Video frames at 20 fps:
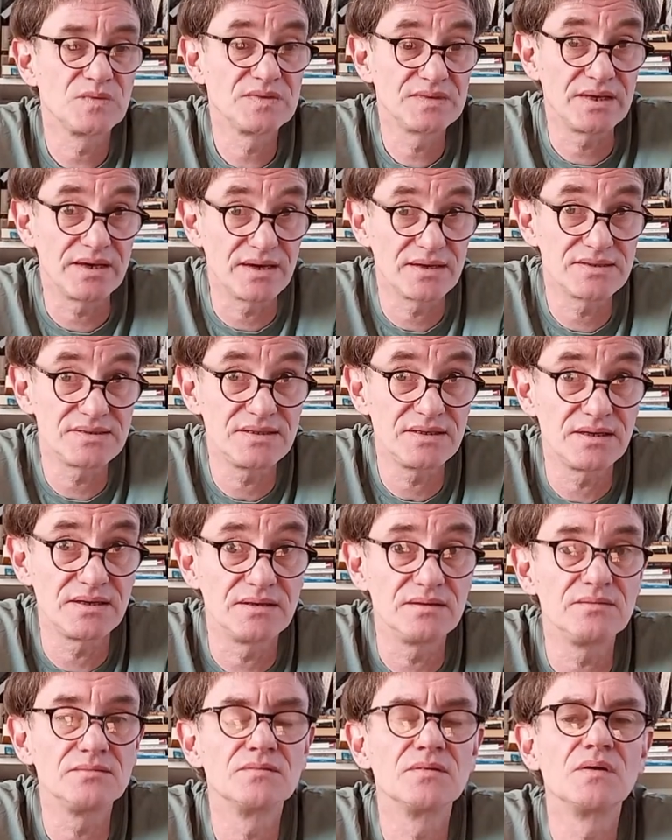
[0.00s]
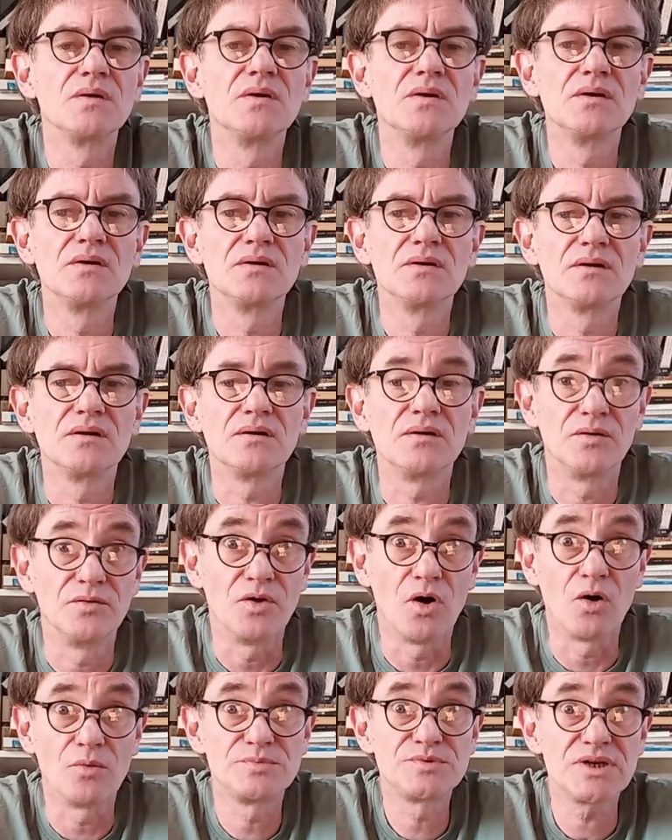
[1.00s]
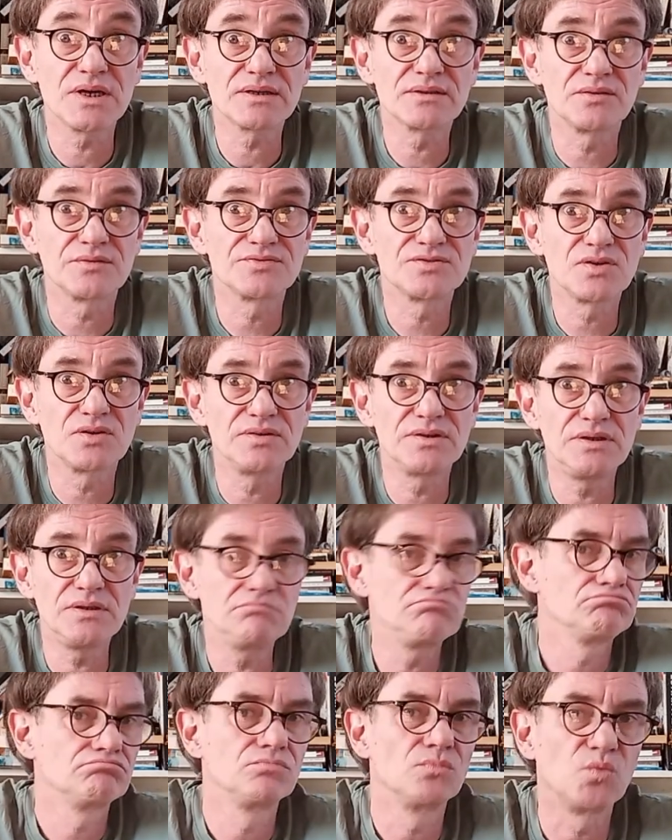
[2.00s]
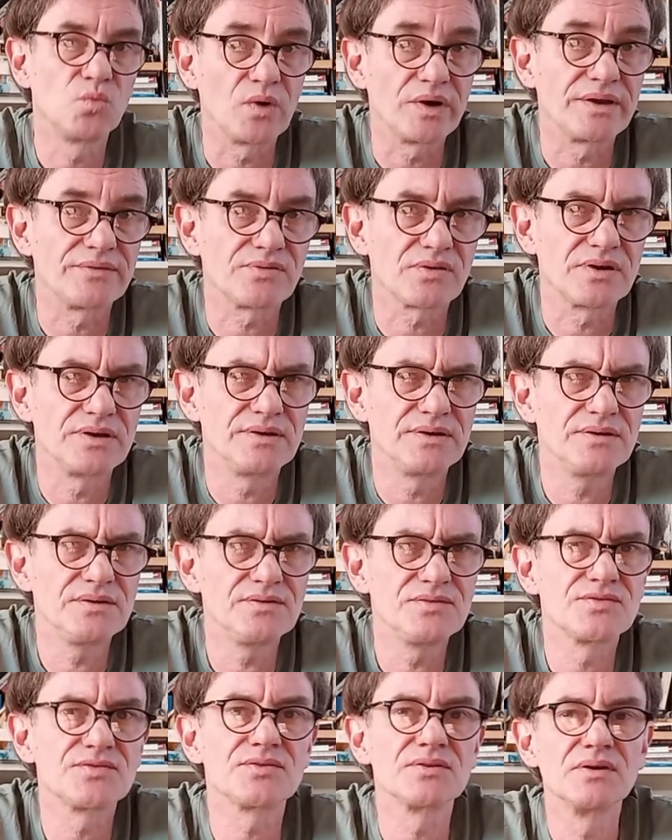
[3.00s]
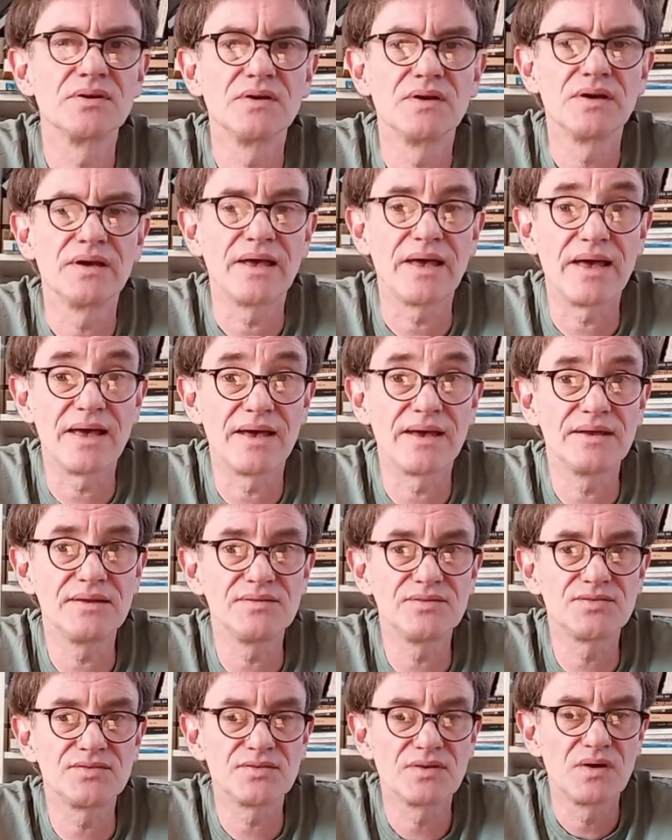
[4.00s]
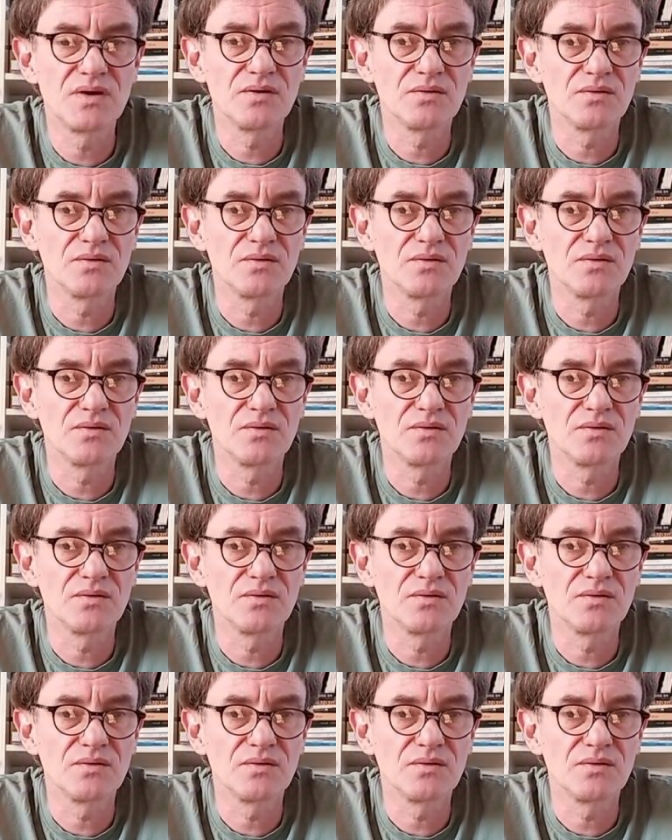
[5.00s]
takes in an object of study, whatever it is, and